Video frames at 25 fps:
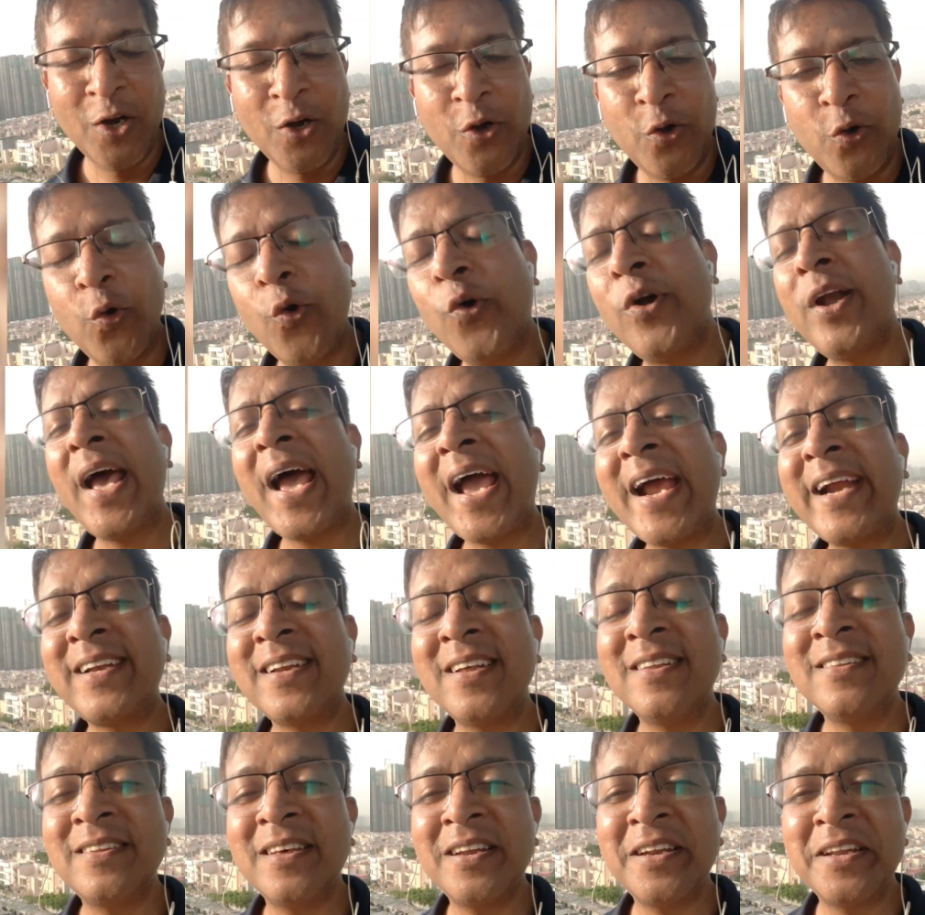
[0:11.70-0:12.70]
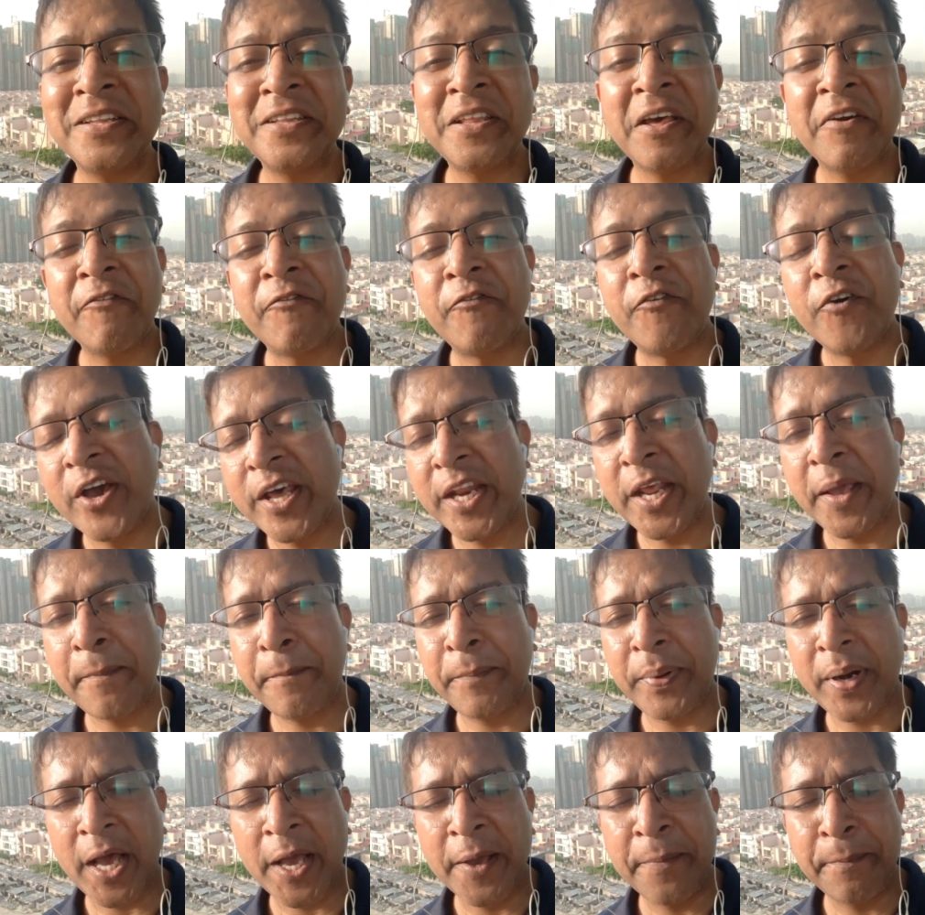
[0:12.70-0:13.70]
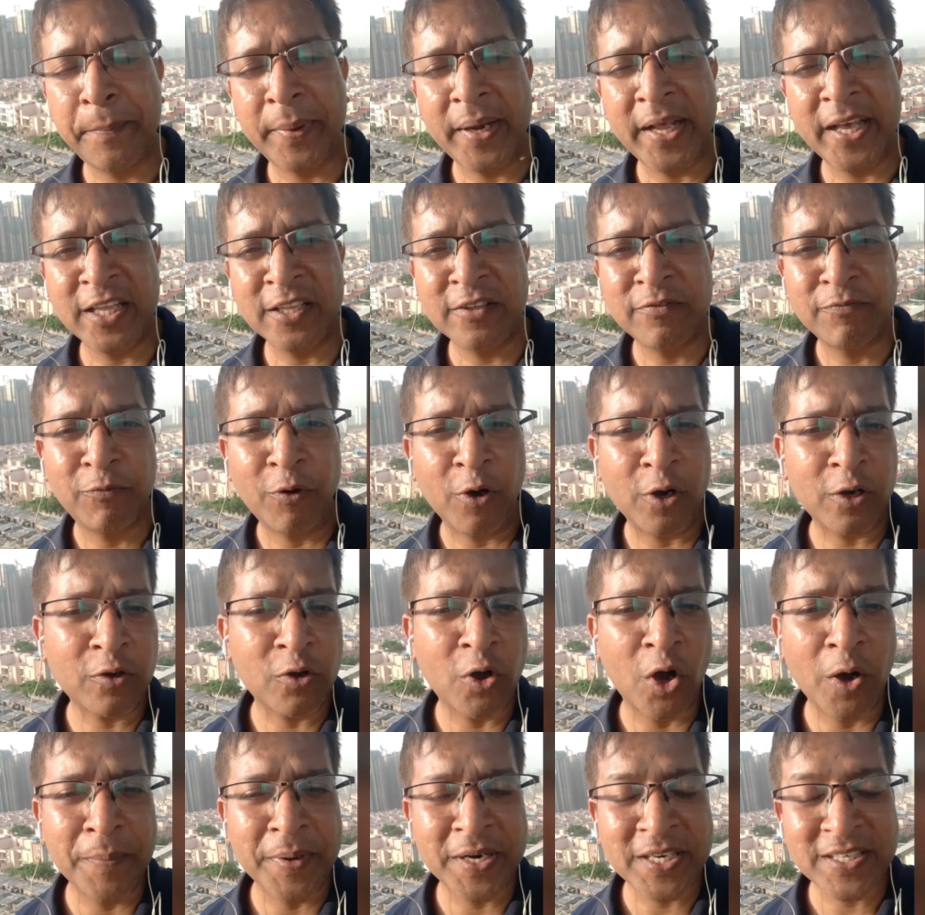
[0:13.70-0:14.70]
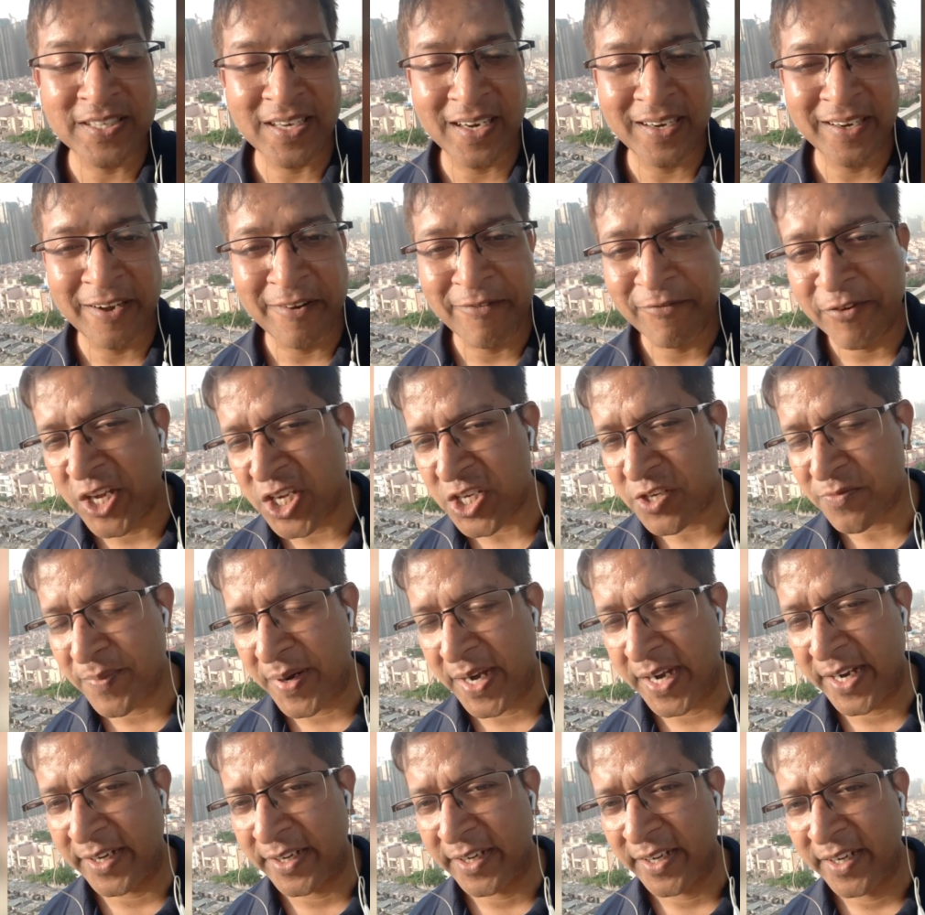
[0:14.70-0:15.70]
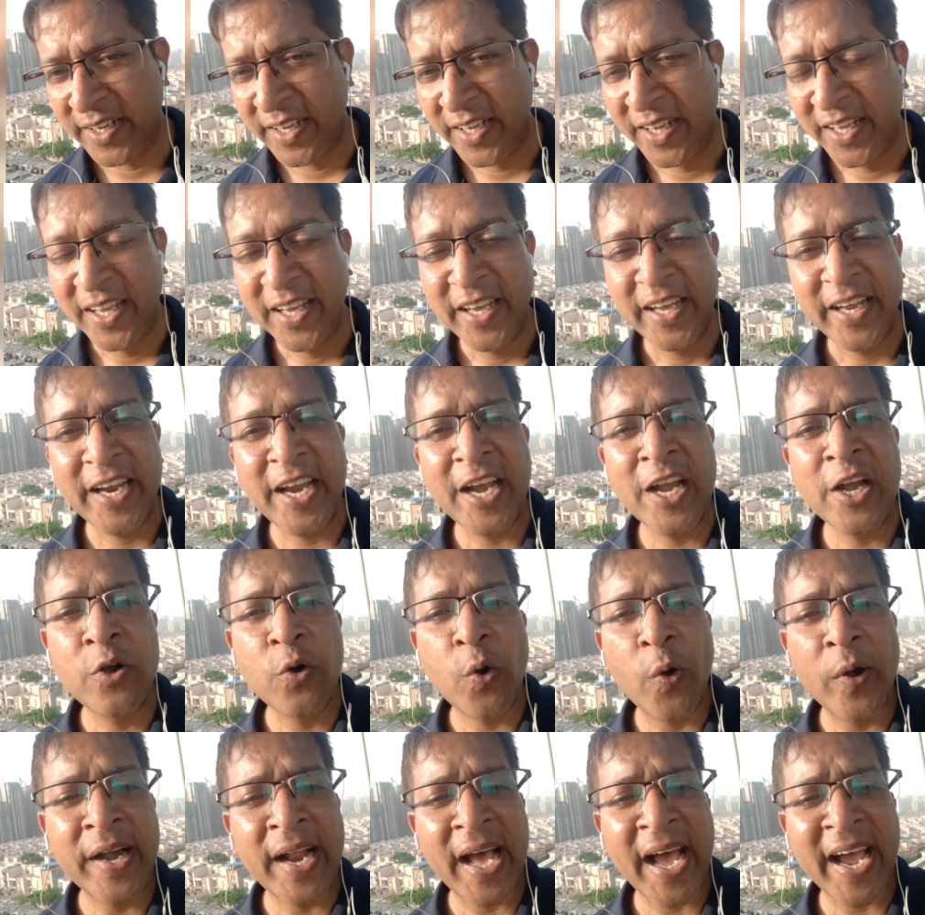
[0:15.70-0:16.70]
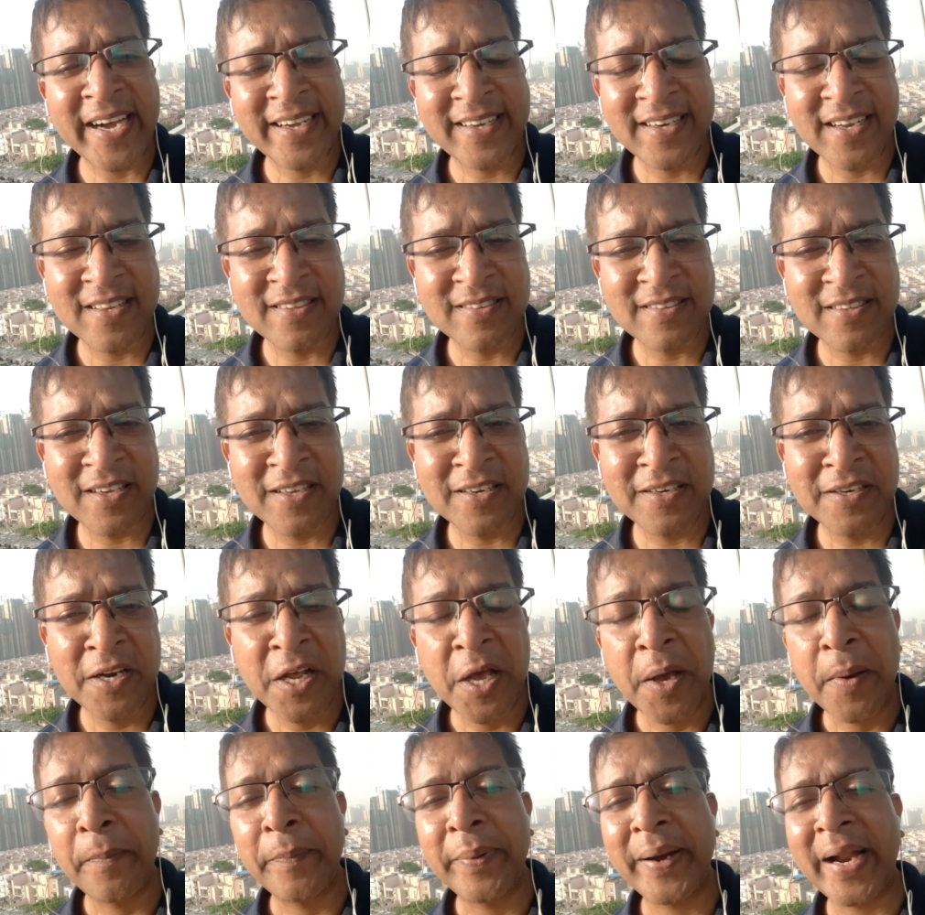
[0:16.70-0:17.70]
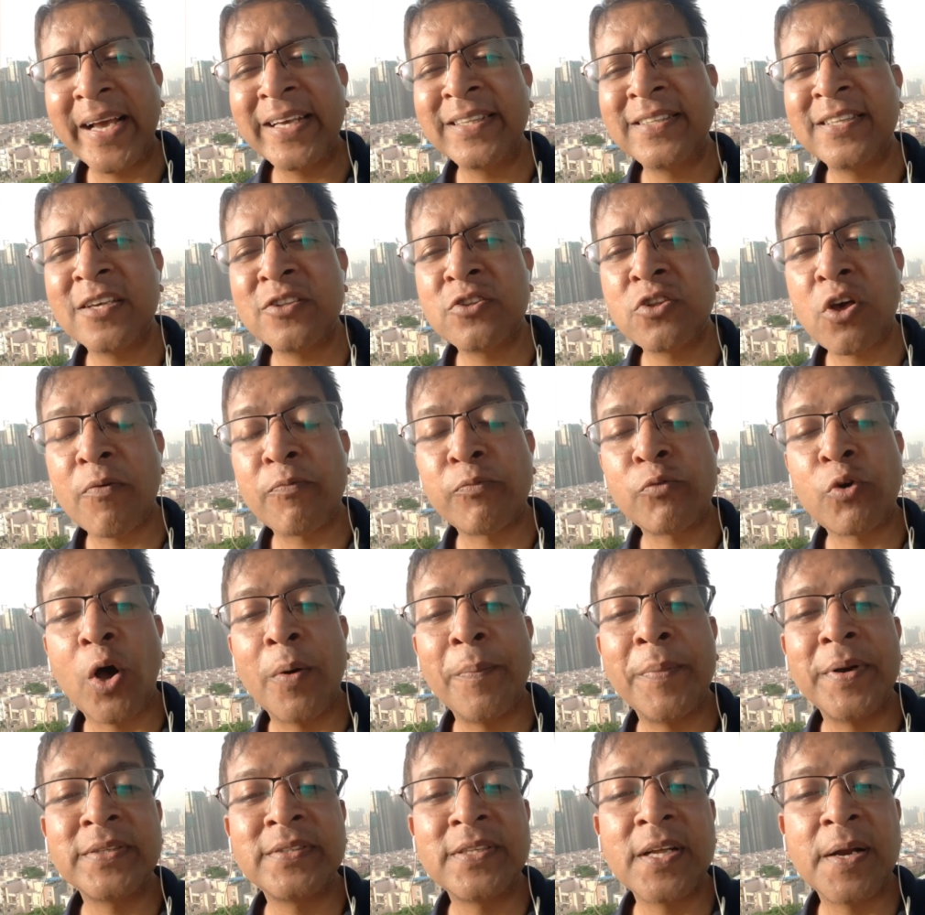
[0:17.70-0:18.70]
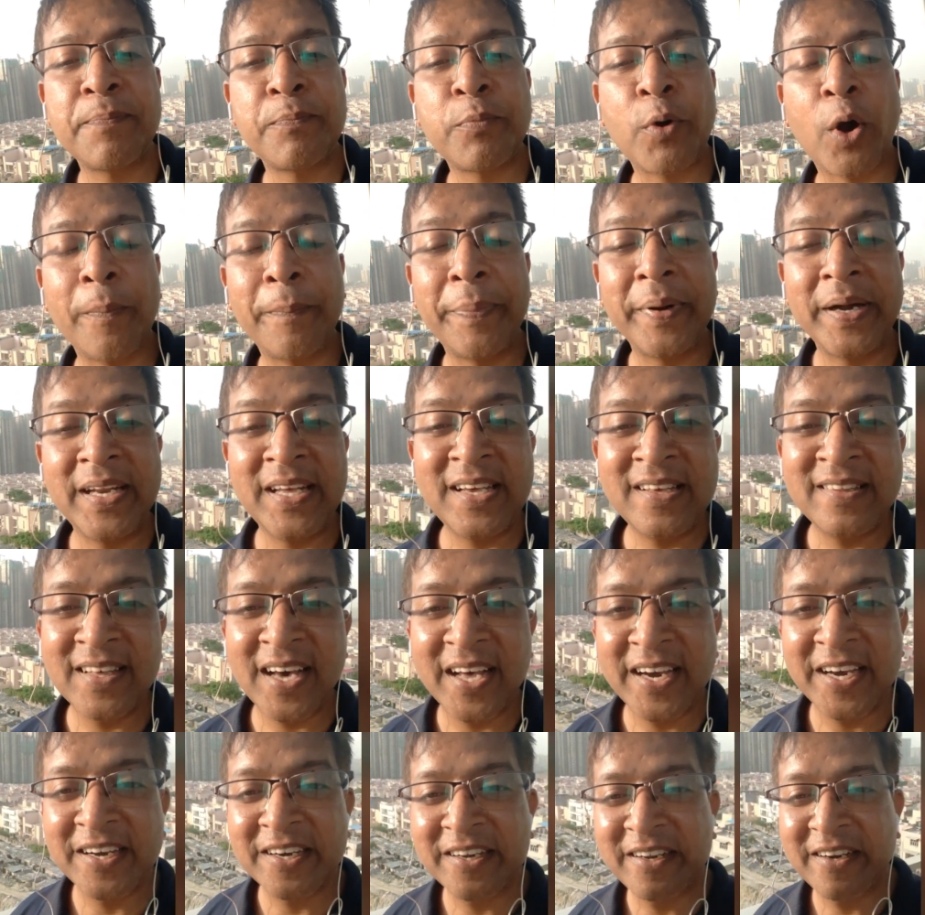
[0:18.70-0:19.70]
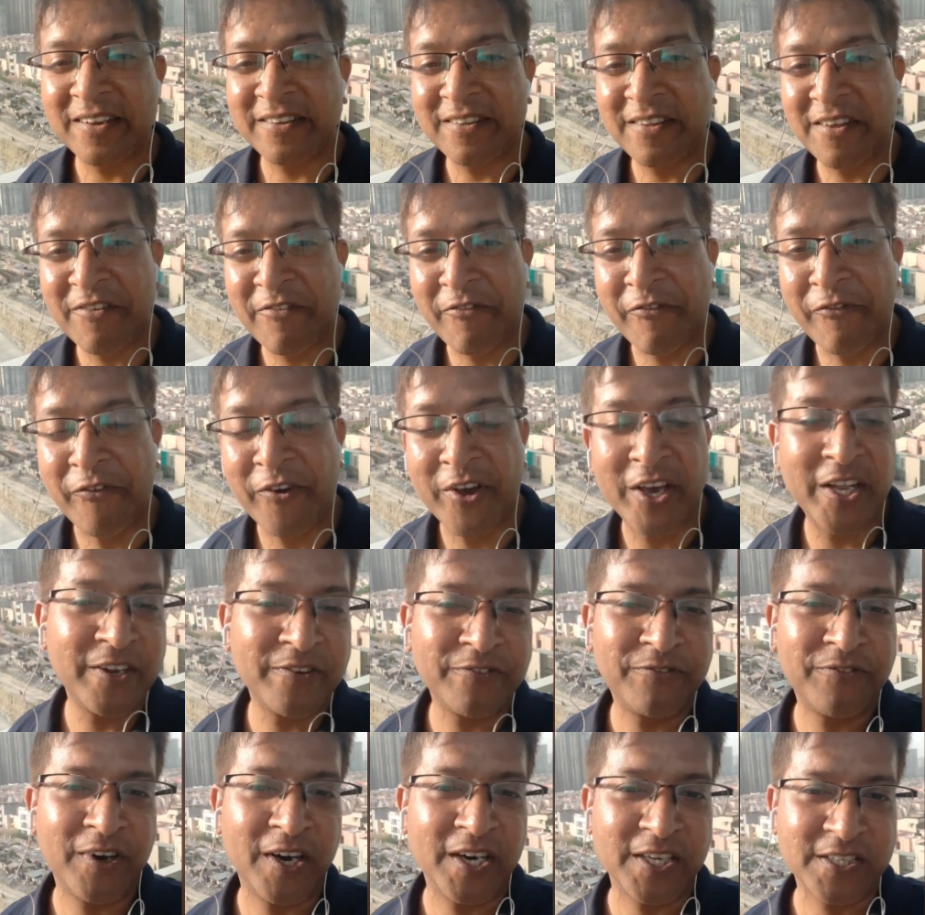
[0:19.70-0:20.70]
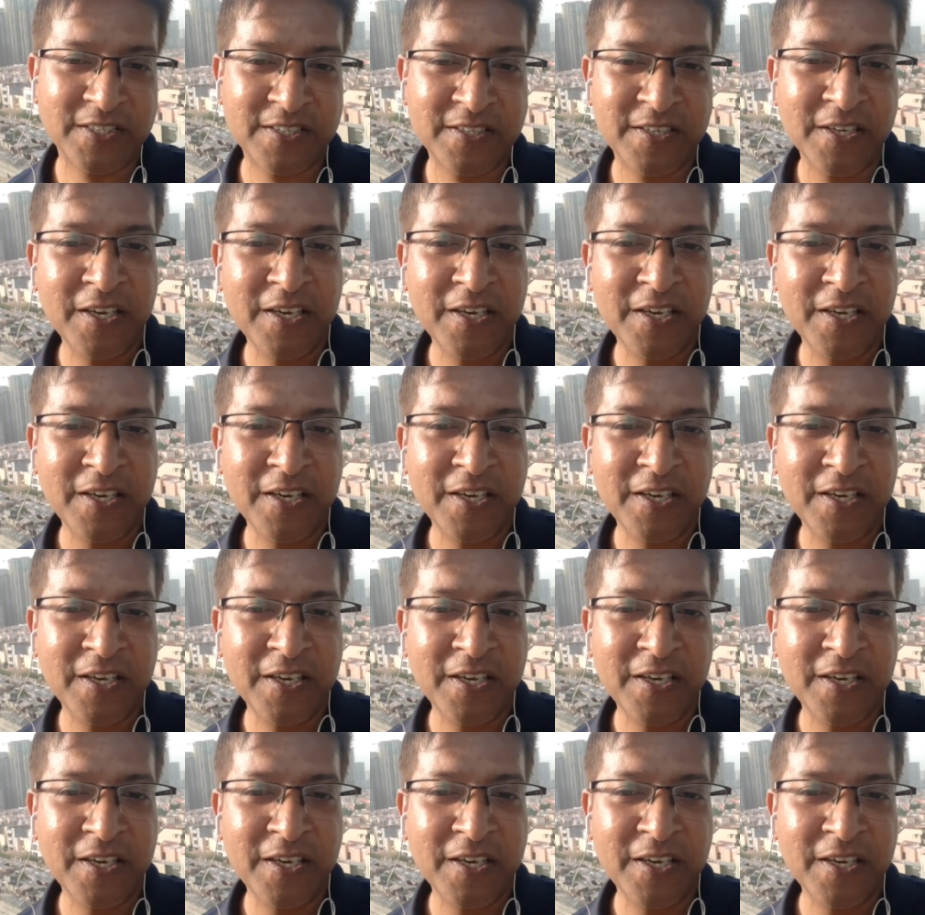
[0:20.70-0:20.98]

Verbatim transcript: Noida Extension is a very prime place for commercial investment. In Noida Extension, prices of commercial properties are increasing very fast.